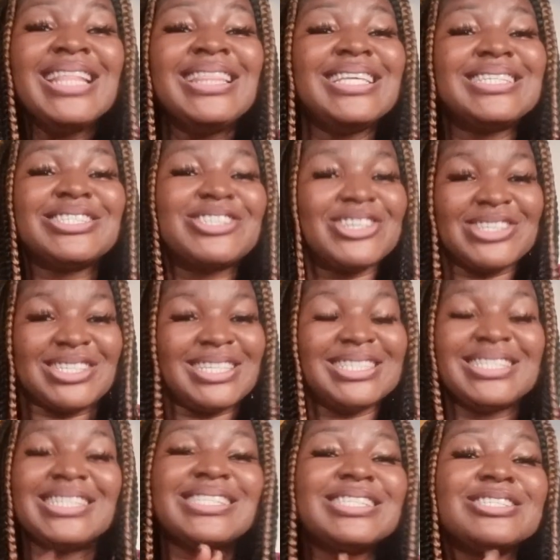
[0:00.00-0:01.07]
this is just
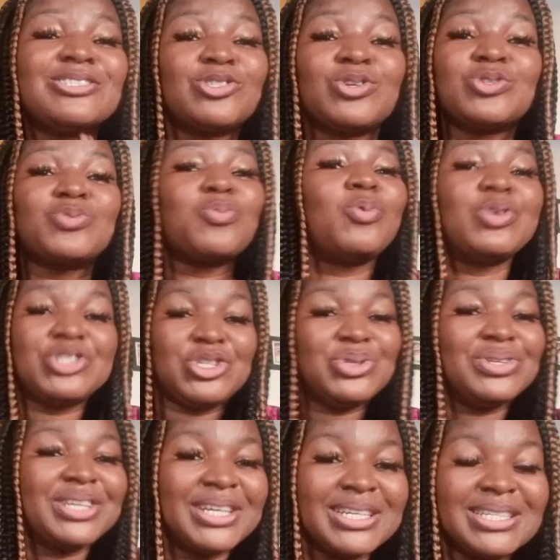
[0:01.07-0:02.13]
it this is just what
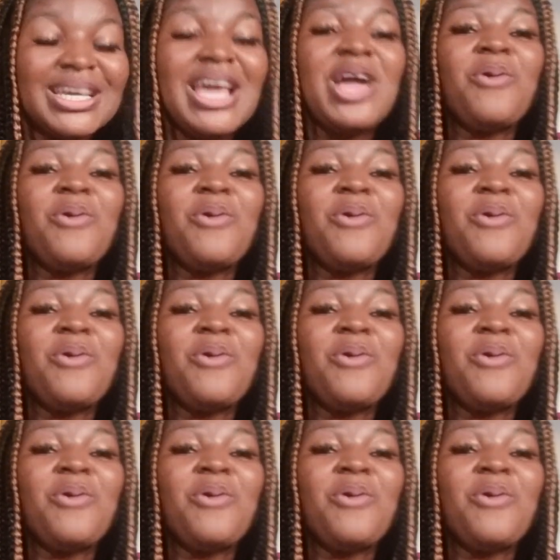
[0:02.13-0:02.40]
you need